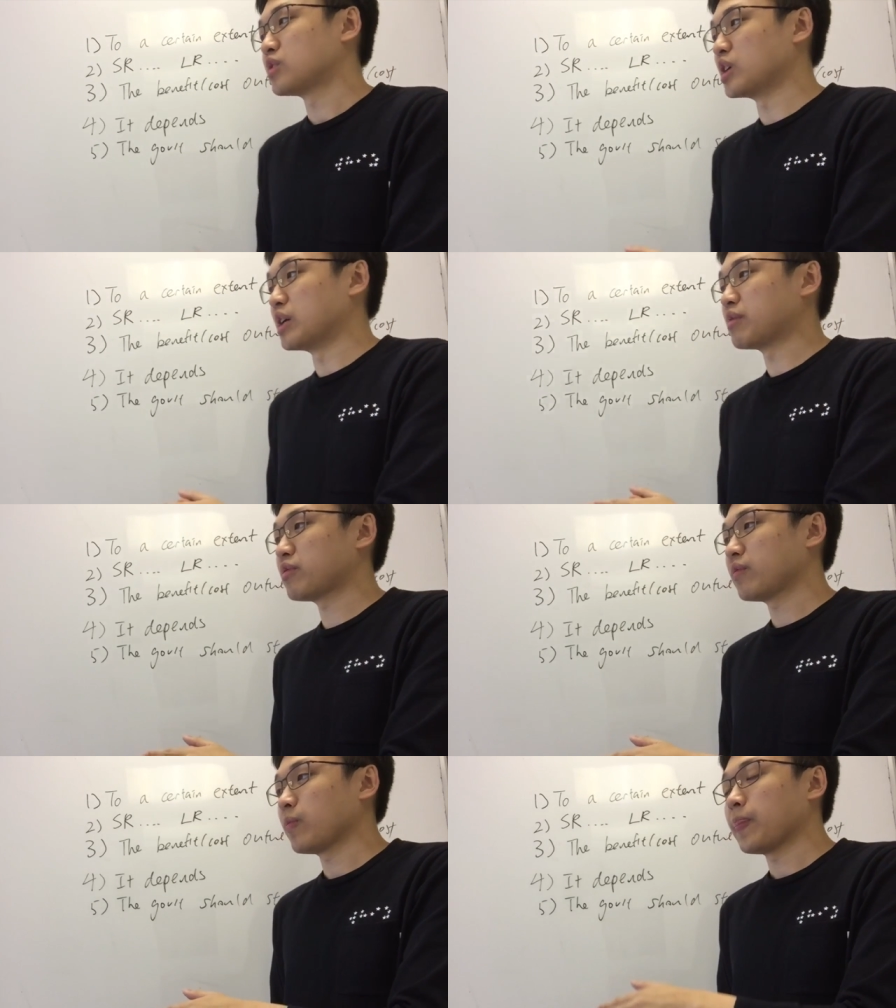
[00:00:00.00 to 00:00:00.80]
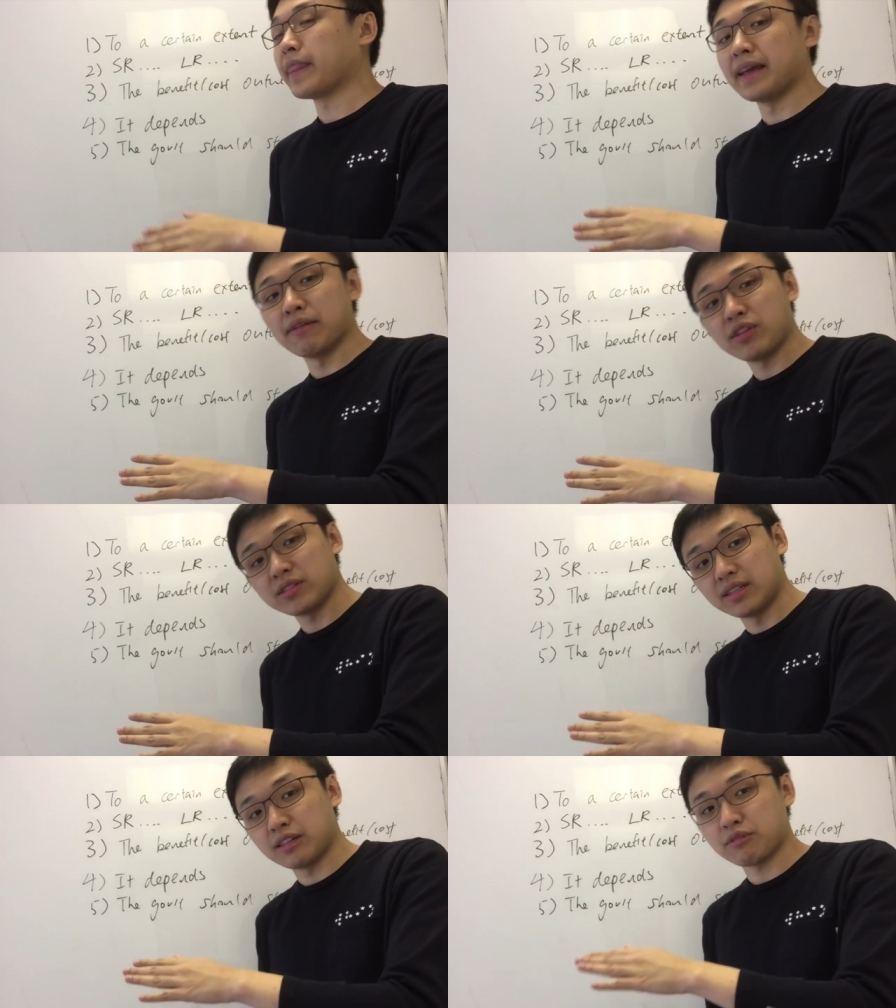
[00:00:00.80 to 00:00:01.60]
So if if
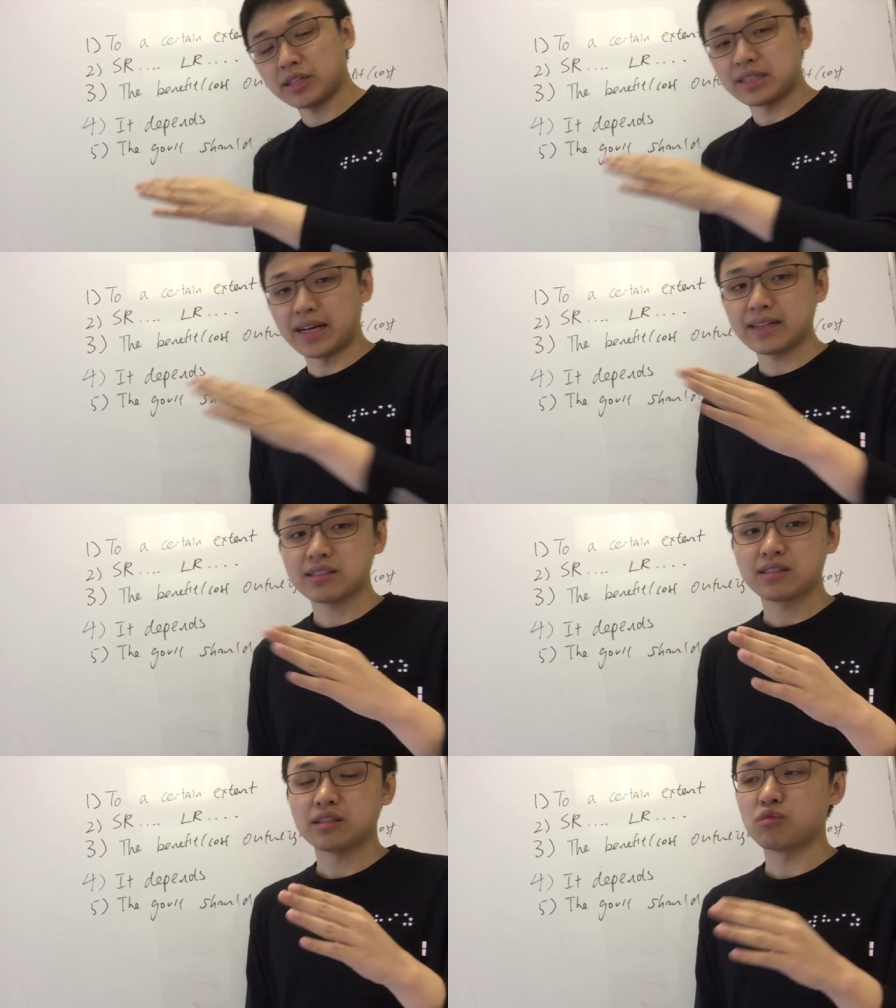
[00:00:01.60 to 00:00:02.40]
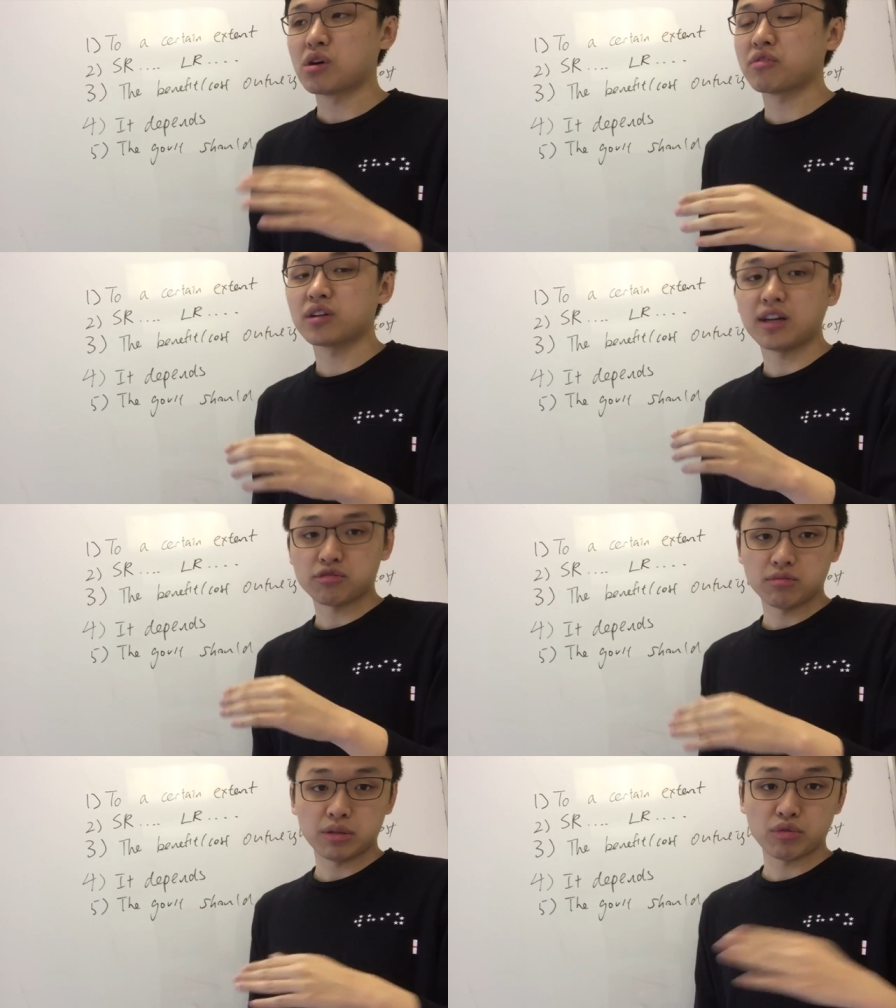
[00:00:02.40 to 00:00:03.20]
there's an indirect tax, the welfare
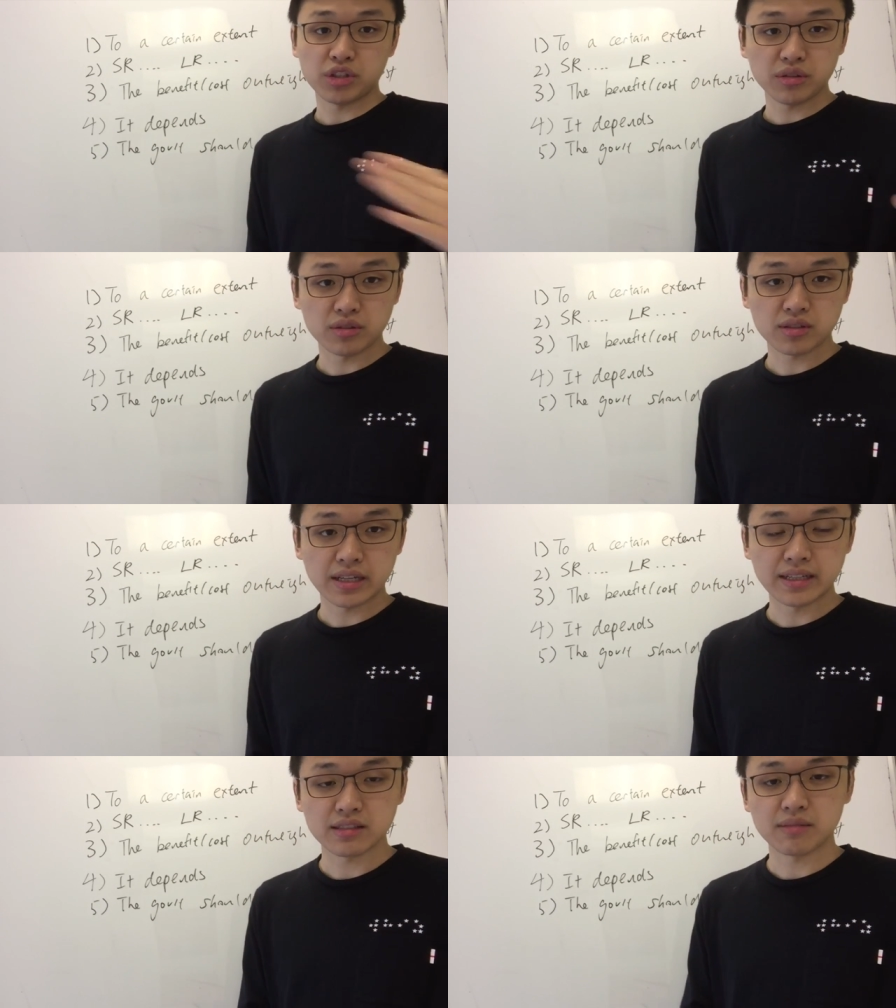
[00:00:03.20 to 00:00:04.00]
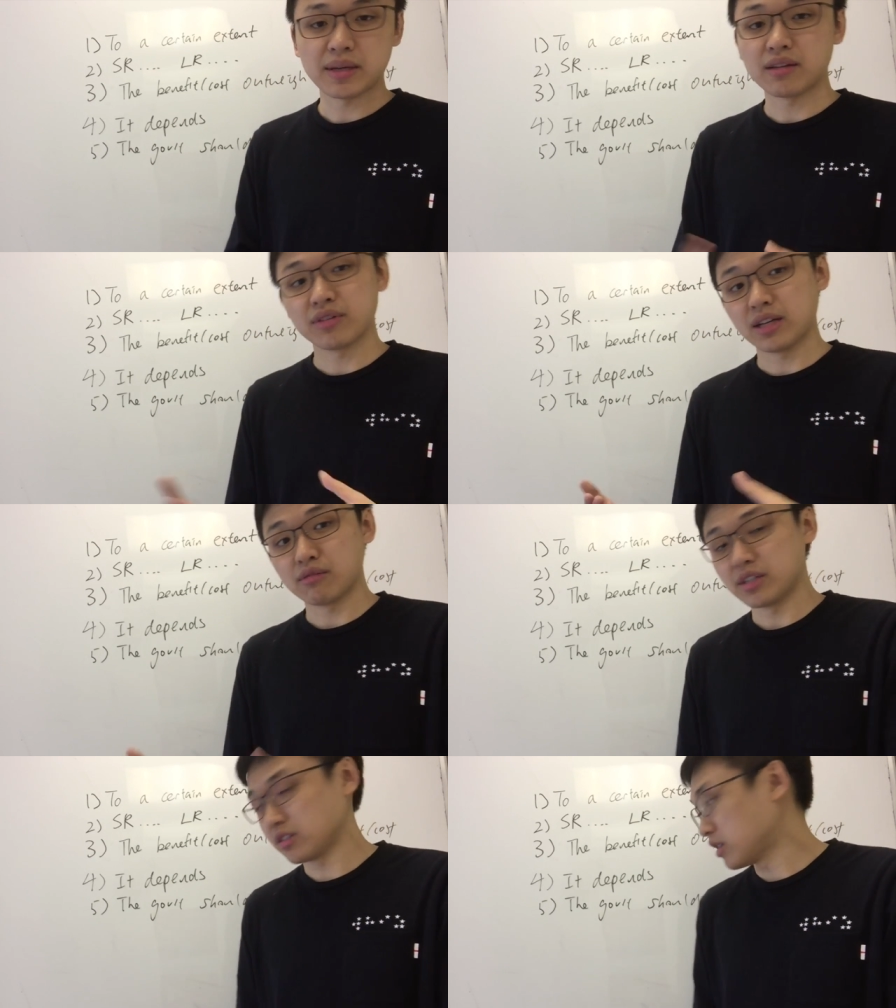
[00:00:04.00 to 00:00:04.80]
loss will be reduced, hence the benefit
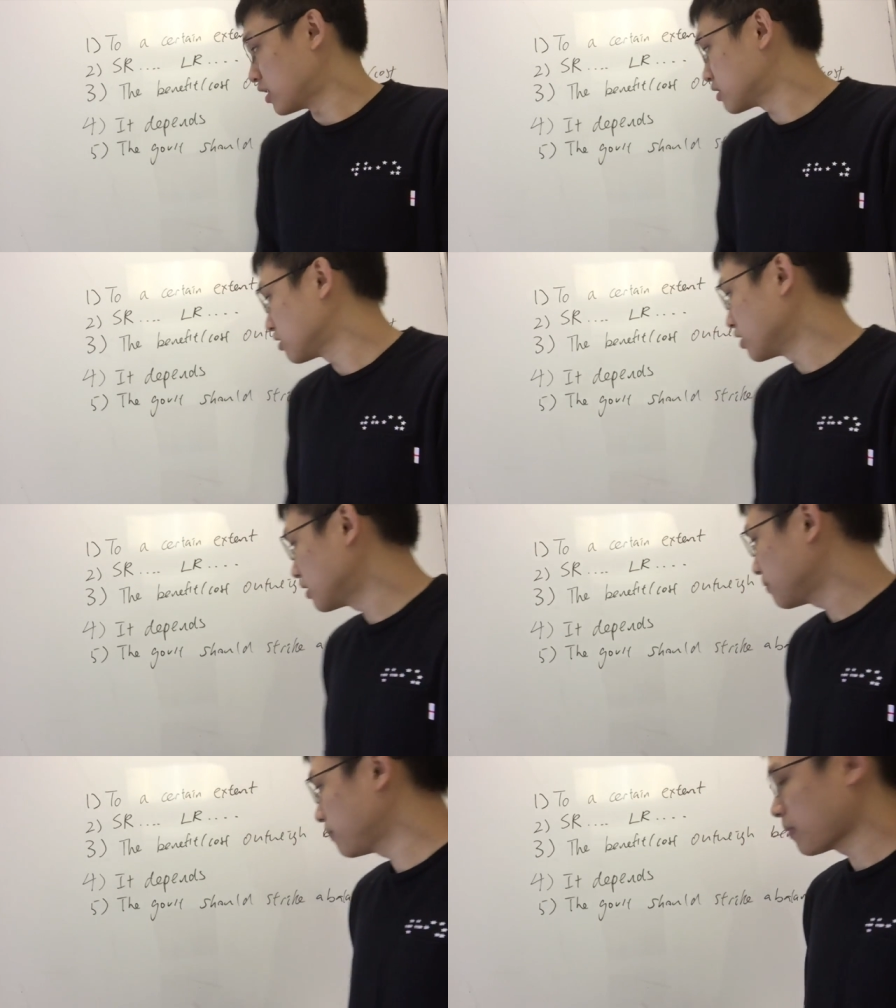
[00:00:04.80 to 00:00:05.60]
outweigh the cost. Good?